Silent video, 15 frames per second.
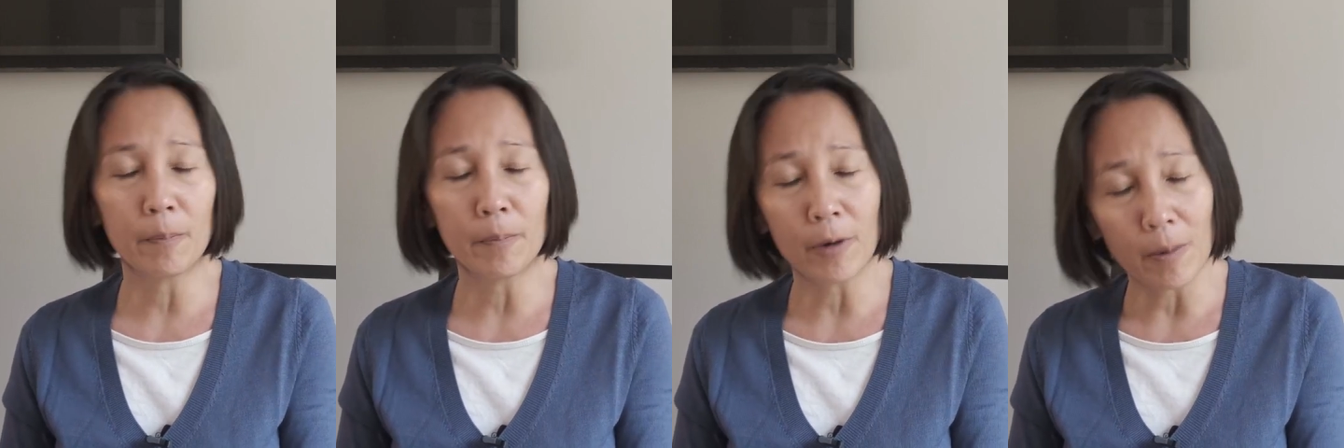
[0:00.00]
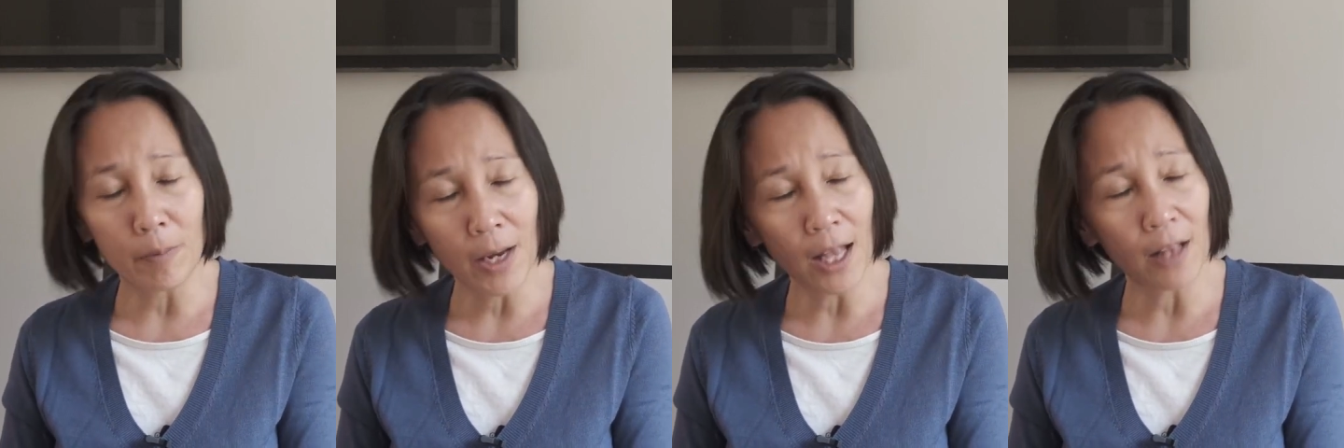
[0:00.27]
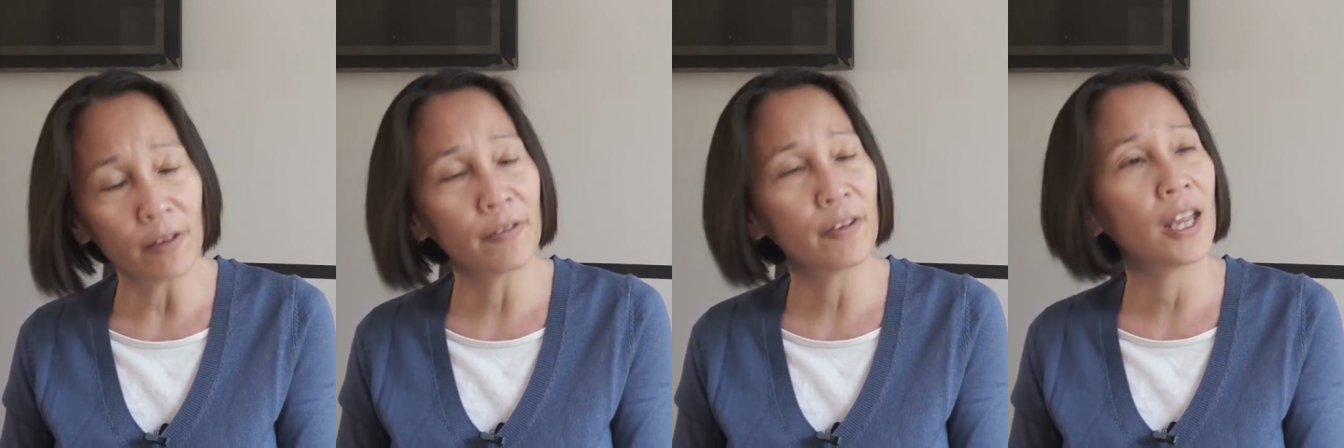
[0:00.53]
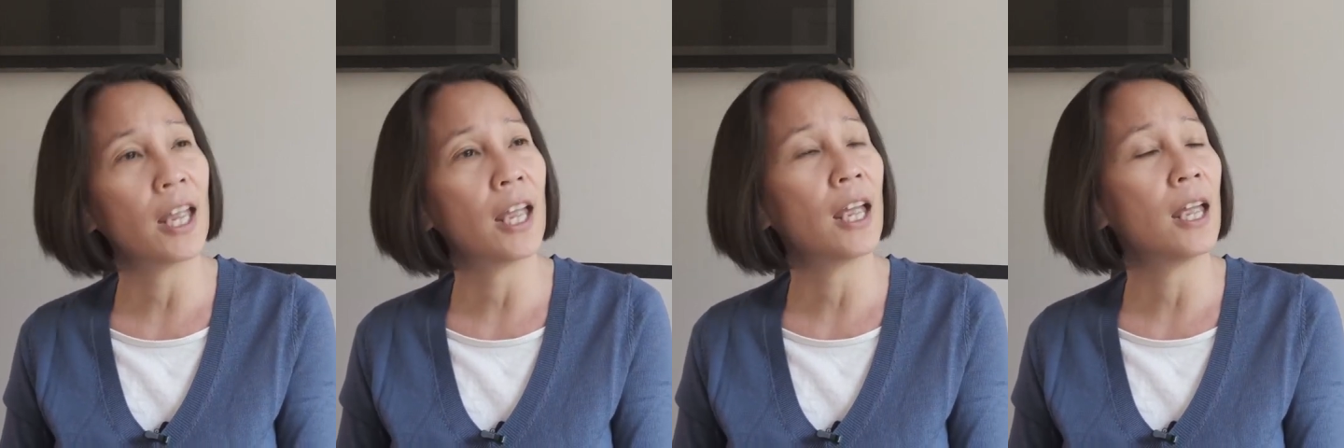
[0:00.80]
primary
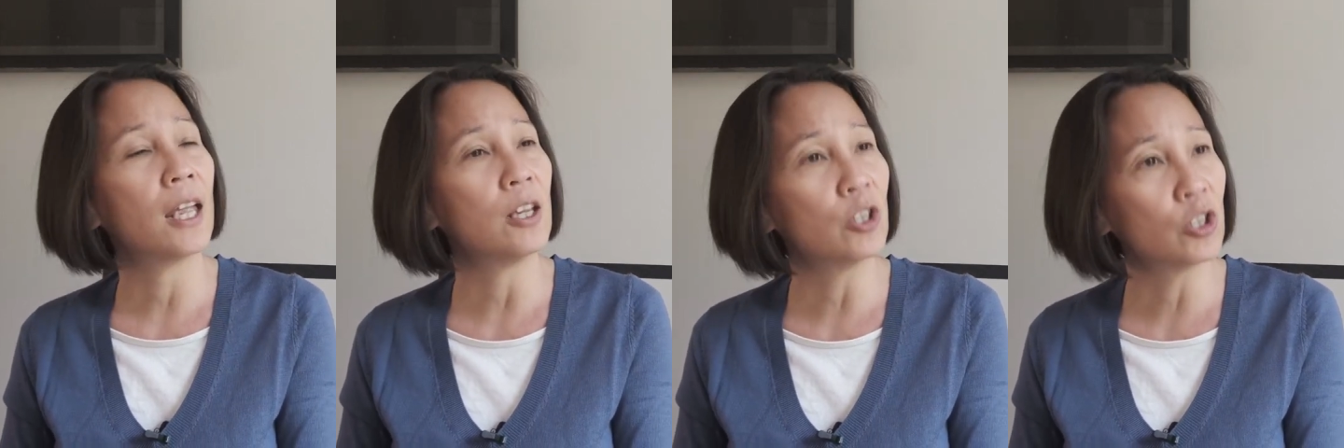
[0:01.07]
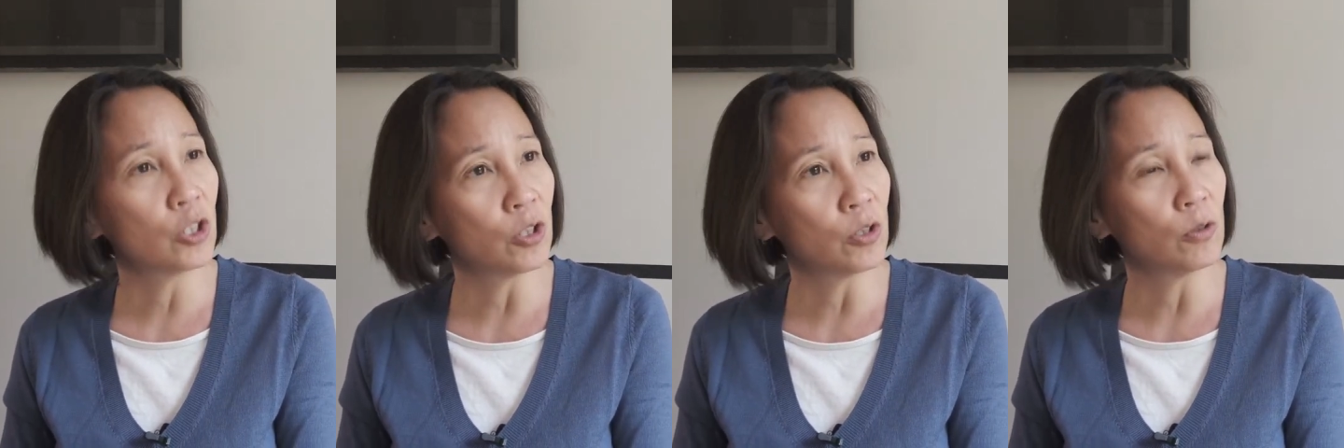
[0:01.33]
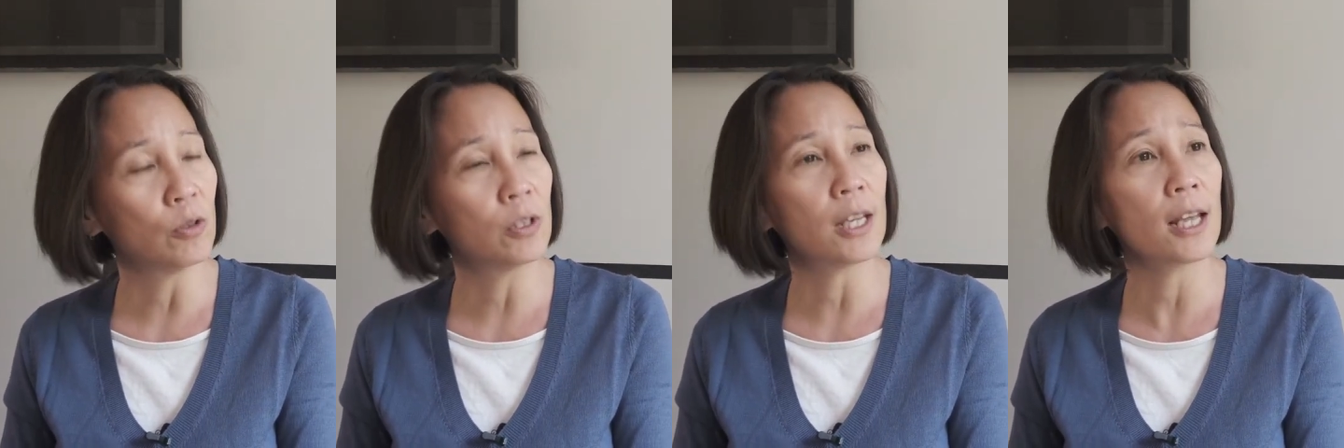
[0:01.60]
healthcare issues,